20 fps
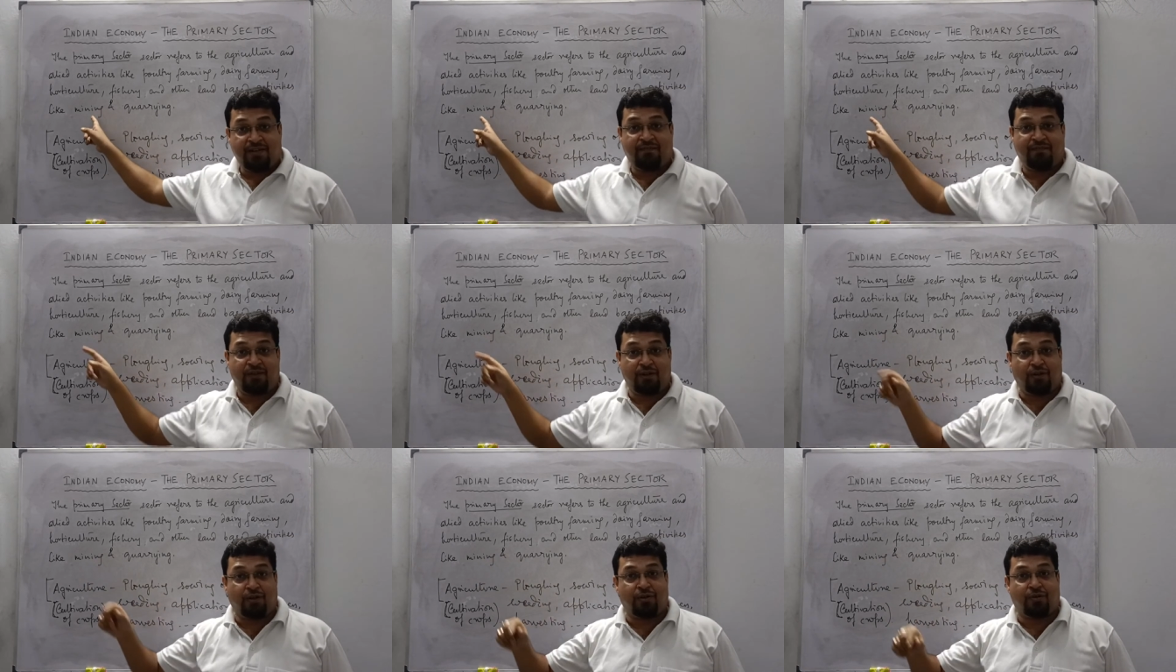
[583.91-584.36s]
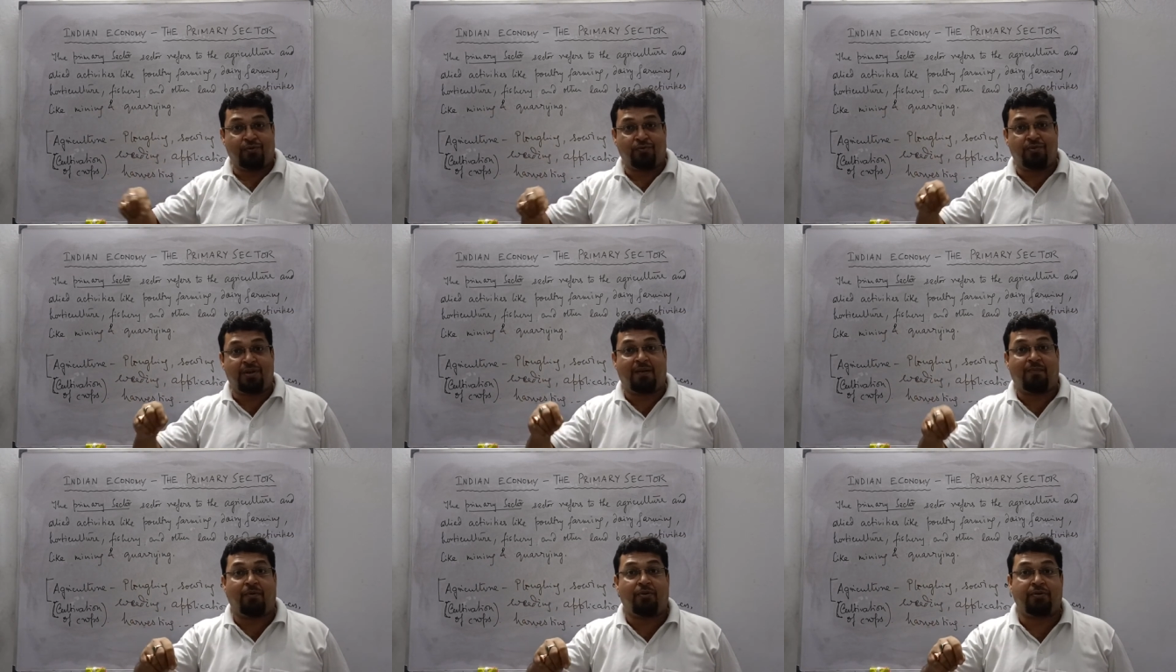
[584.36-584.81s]
We all know
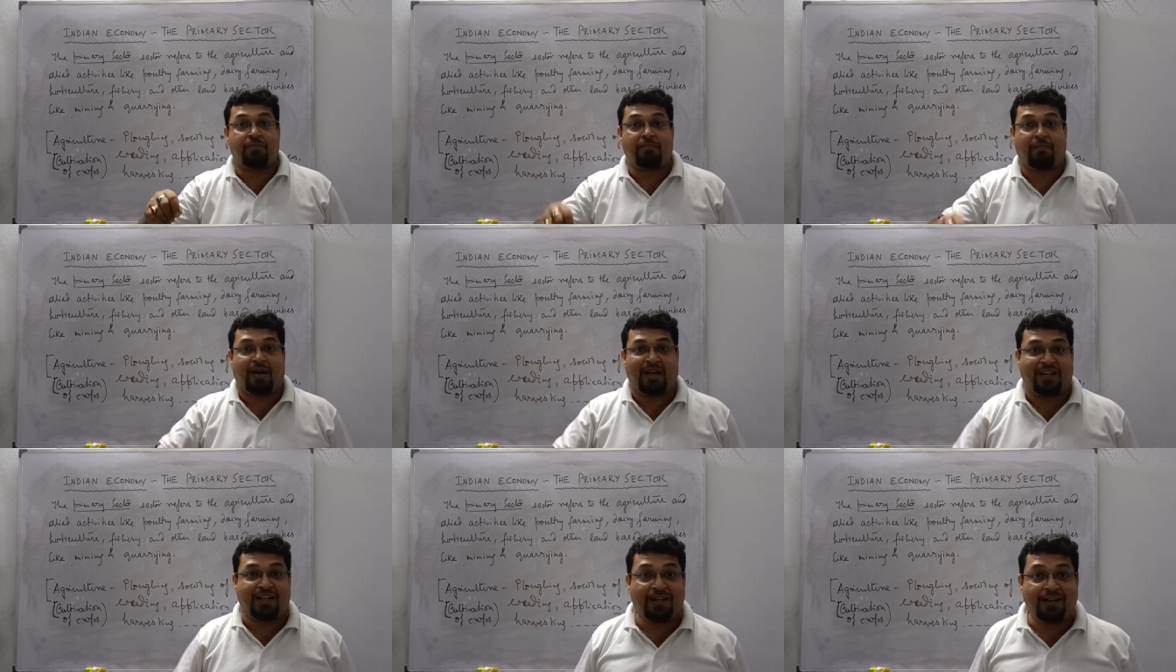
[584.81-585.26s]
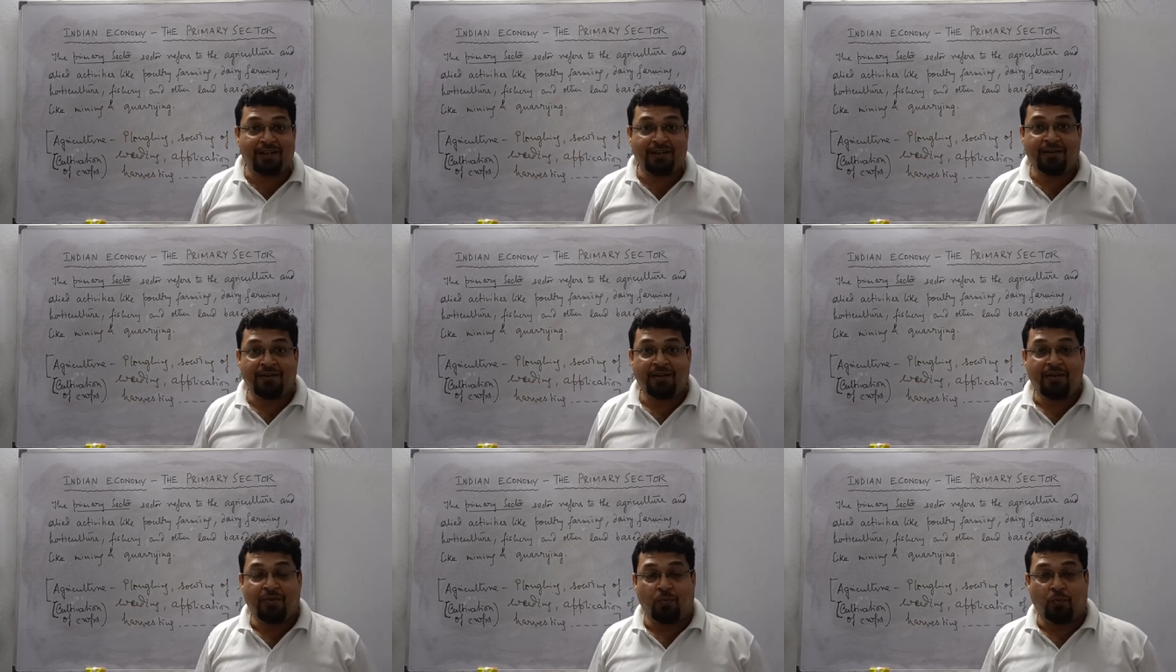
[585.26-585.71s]
about
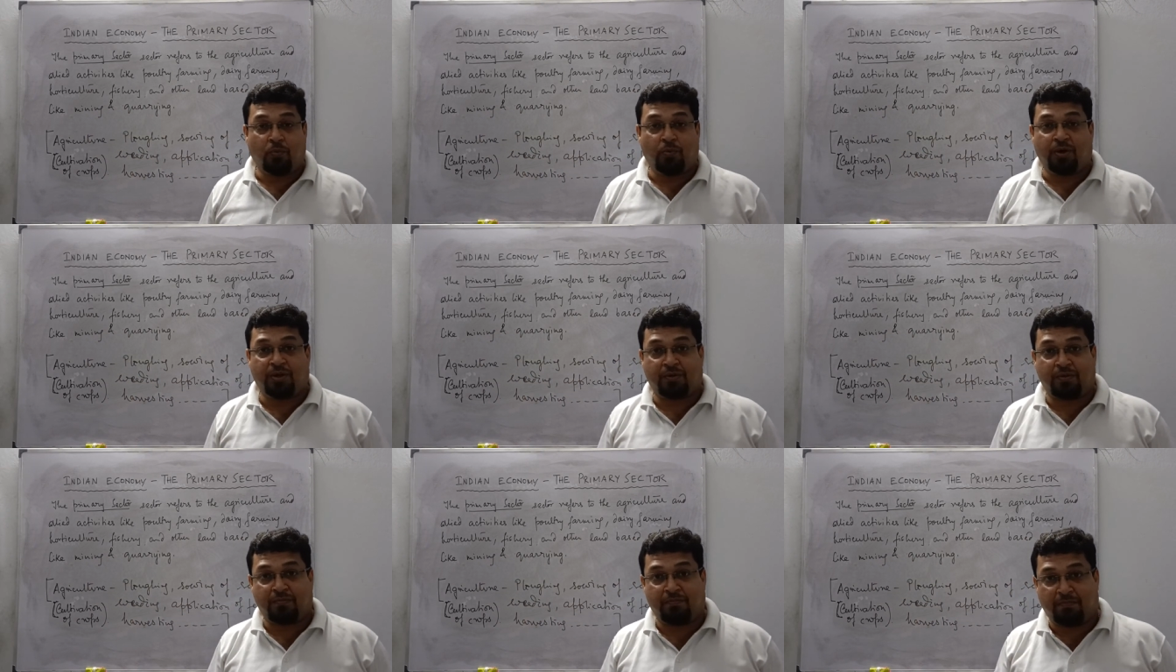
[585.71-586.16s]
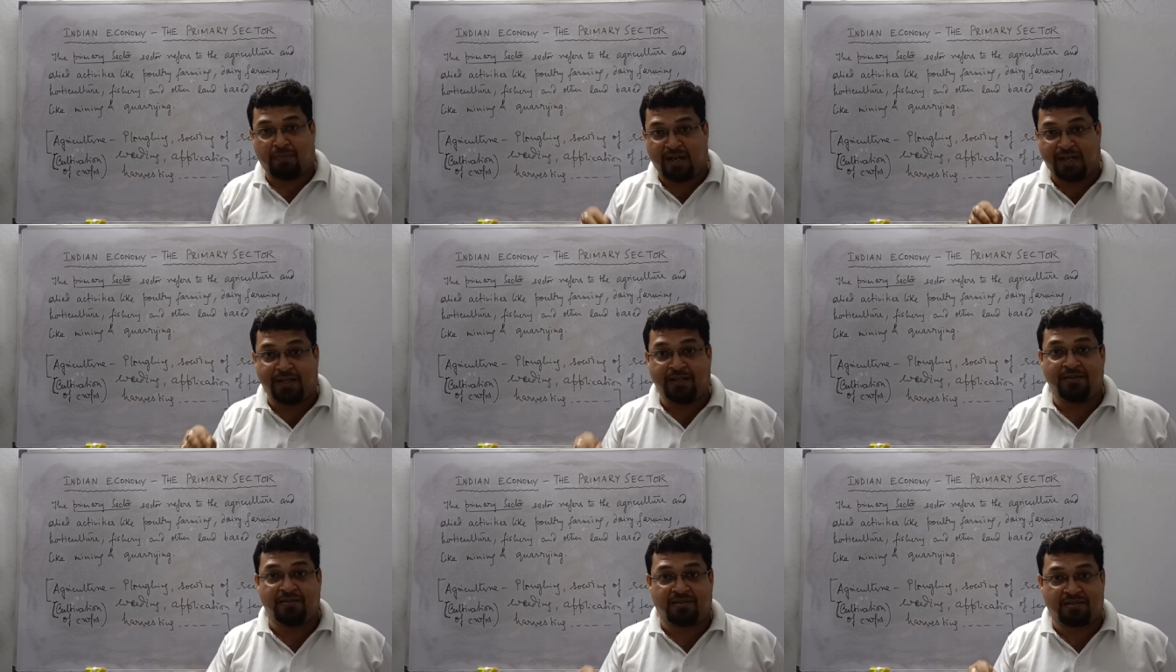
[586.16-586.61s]
mining, what
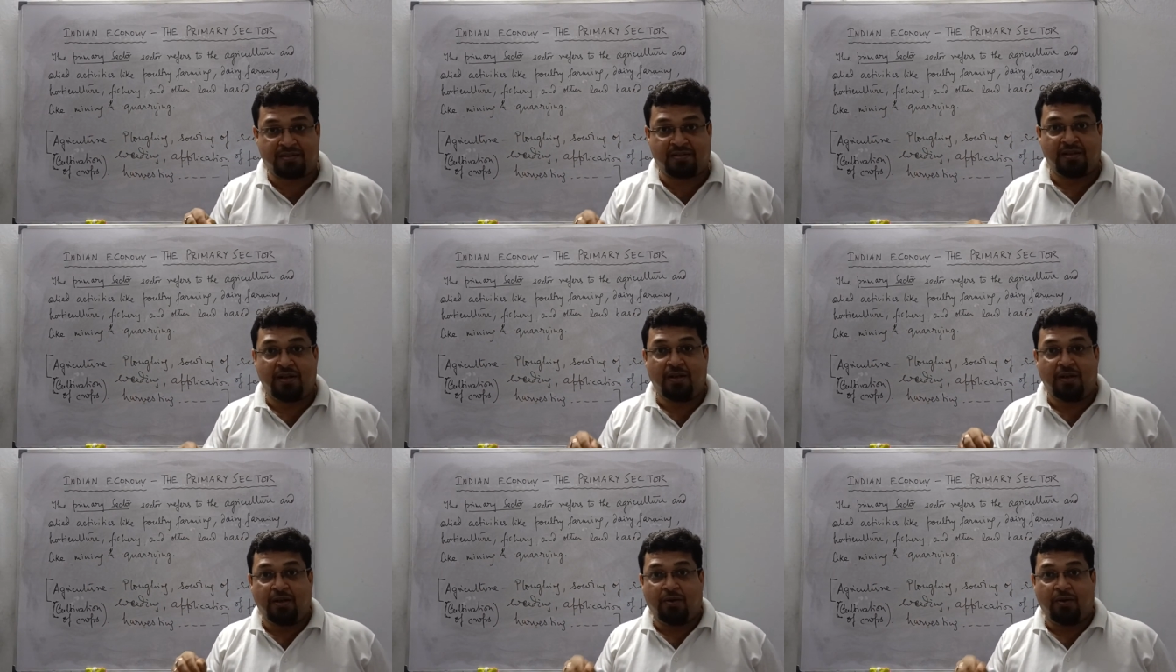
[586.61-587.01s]
mines,